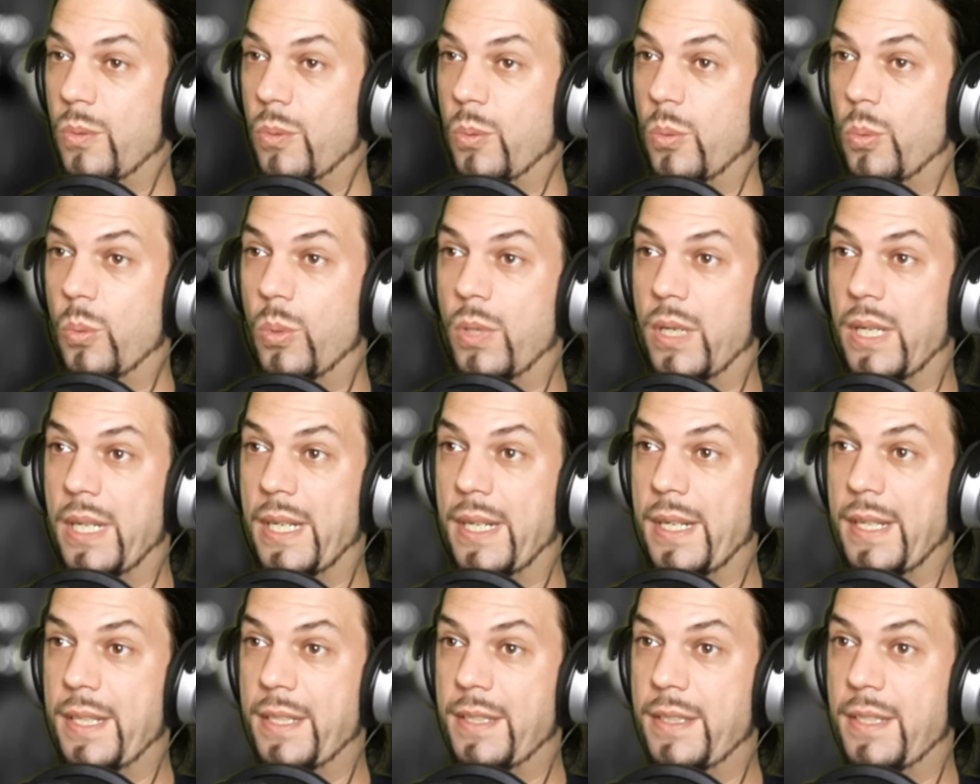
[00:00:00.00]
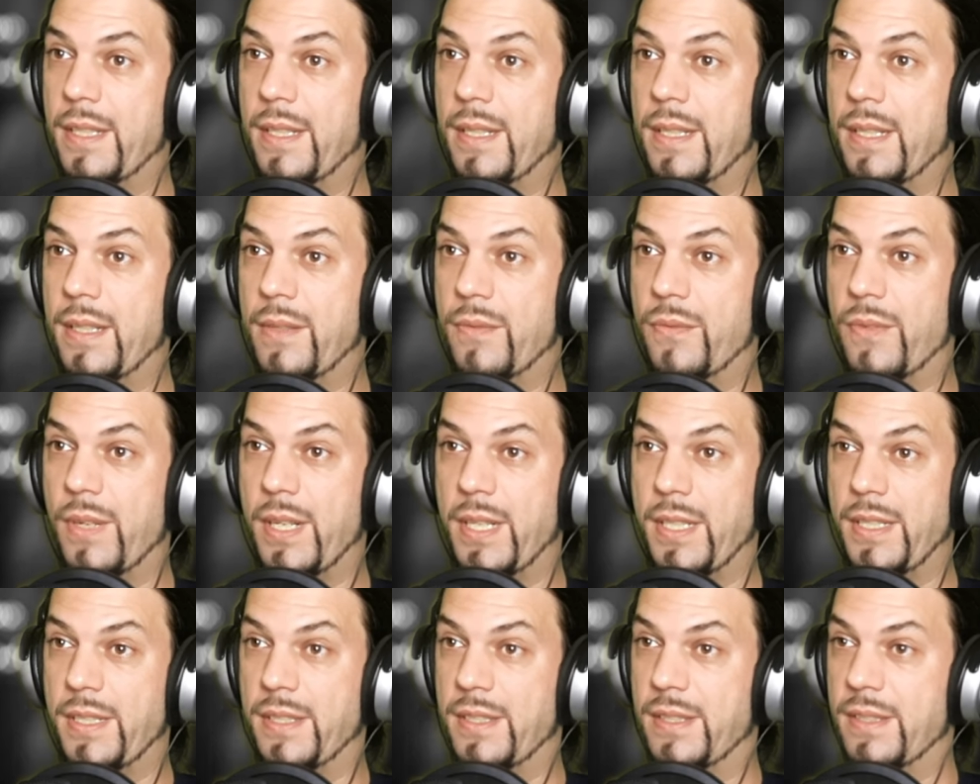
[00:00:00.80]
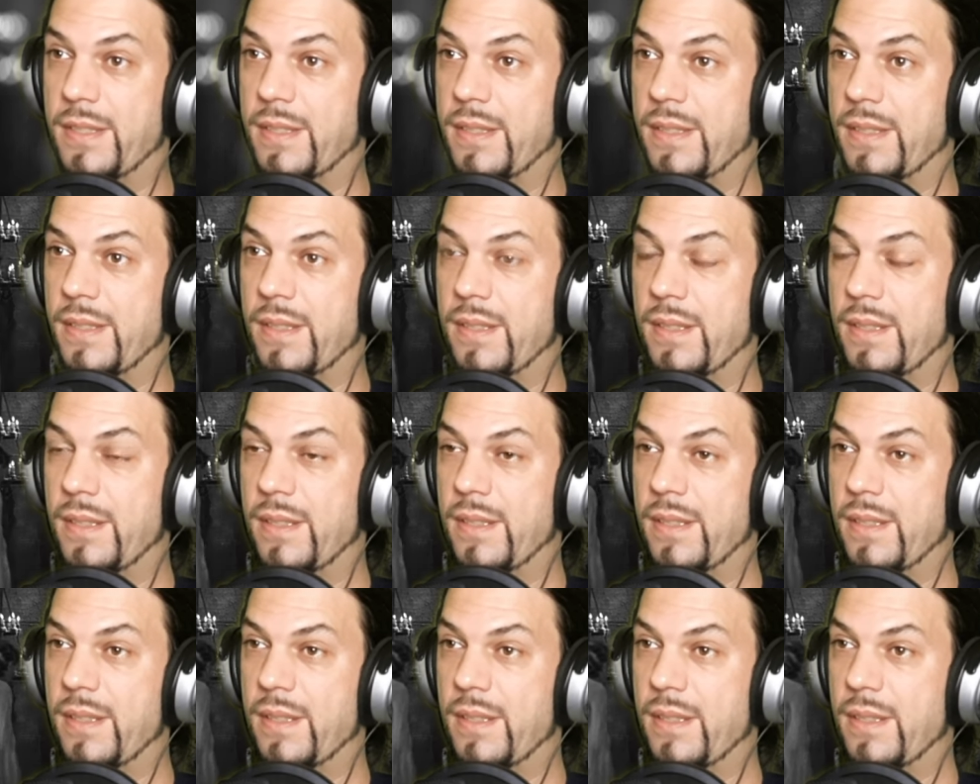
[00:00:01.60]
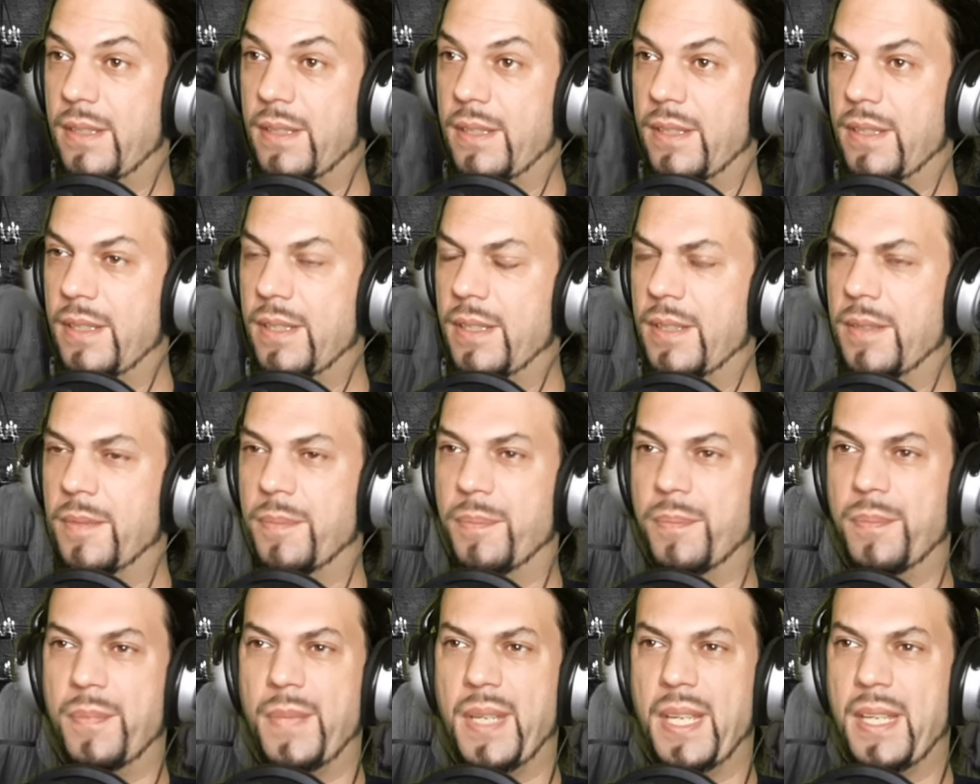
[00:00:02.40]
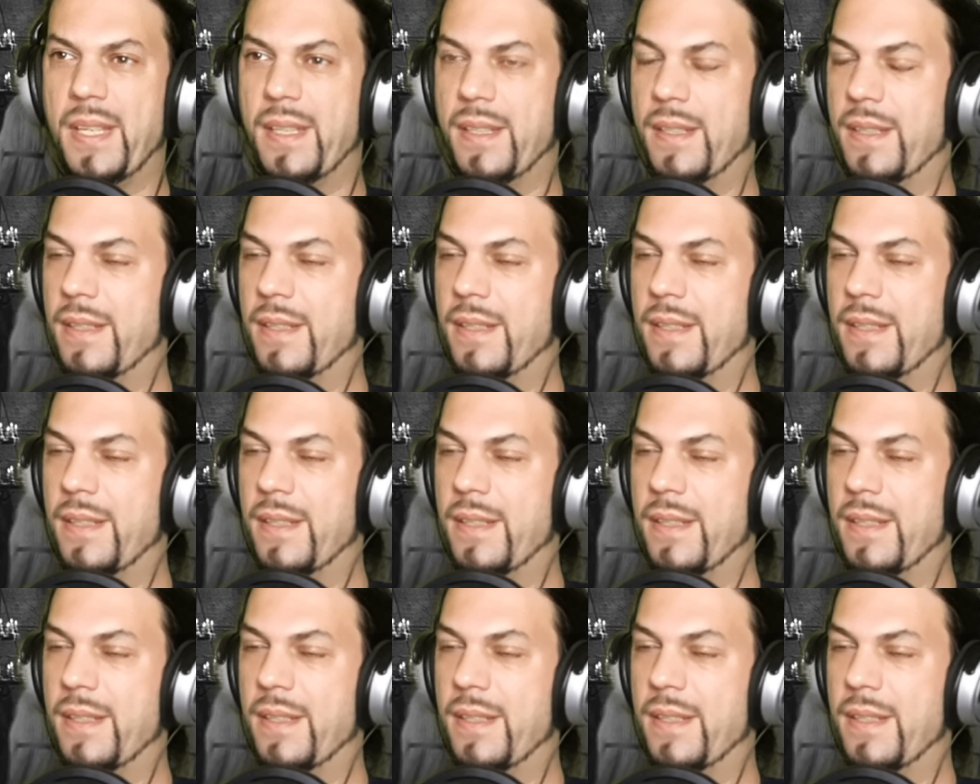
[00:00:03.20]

Why did he faint? Man.